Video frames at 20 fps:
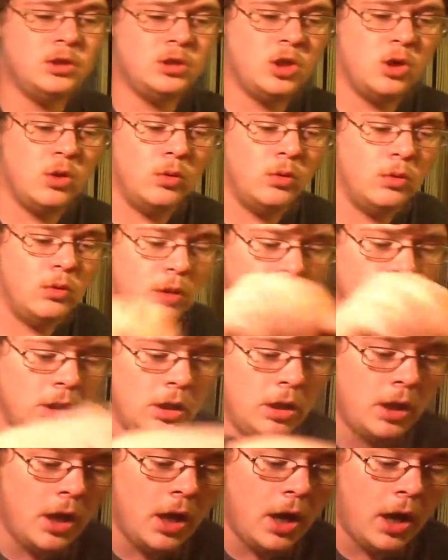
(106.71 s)
Cool.
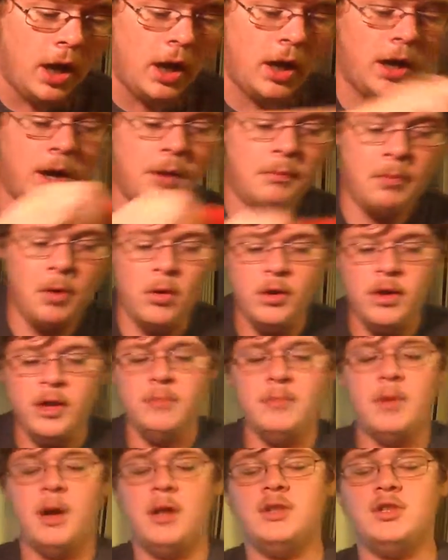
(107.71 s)
Uh,
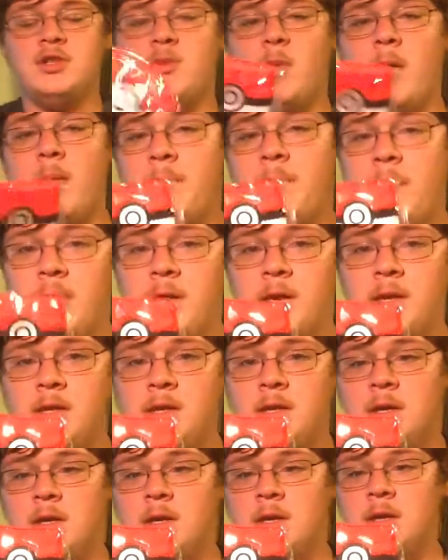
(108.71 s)
Pokemon
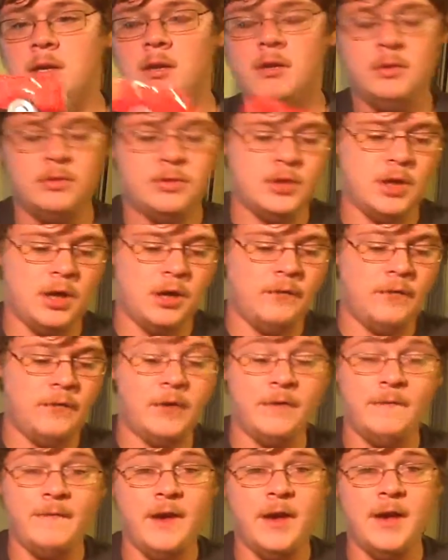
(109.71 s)
sweatband. So if
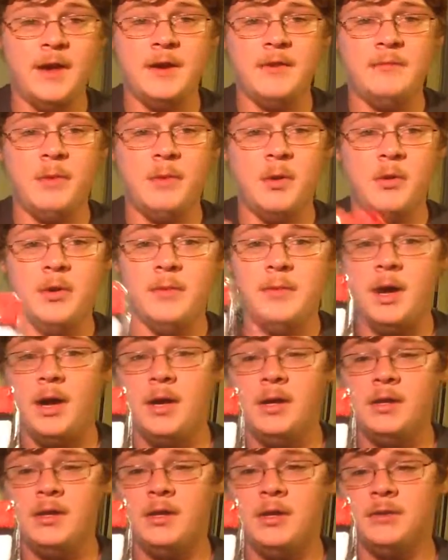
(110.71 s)
you're a fan of
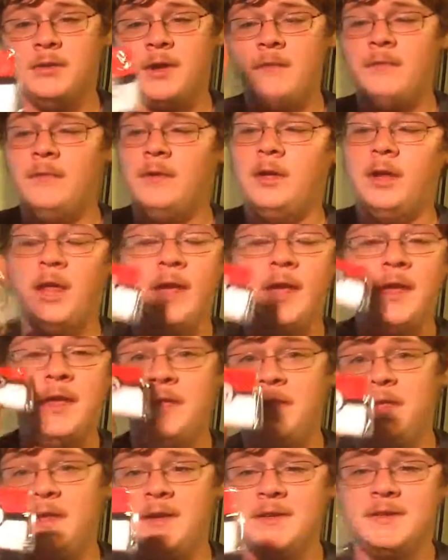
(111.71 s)
Pokemon, you'll definitely
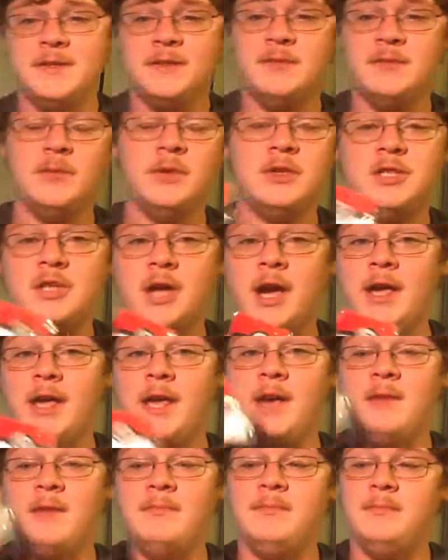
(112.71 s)
like this, which I
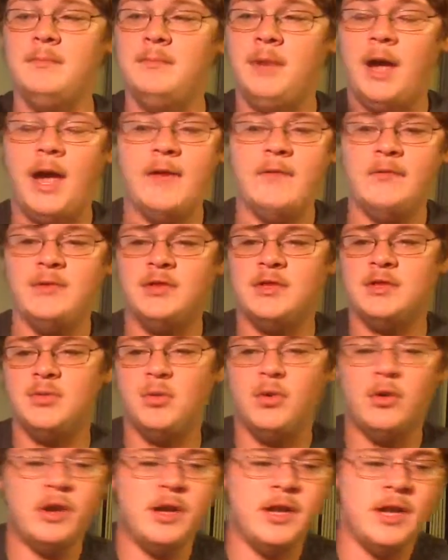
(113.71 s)
am. I haven't just
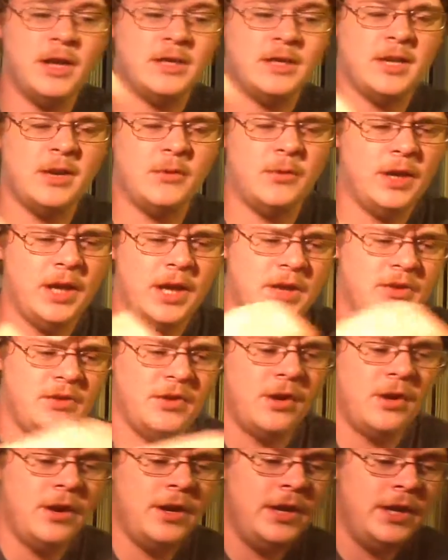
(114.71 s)
worn it yet because I want to get it
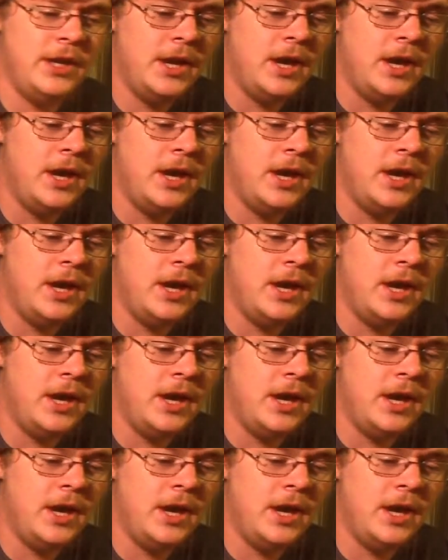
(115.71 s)
dirty.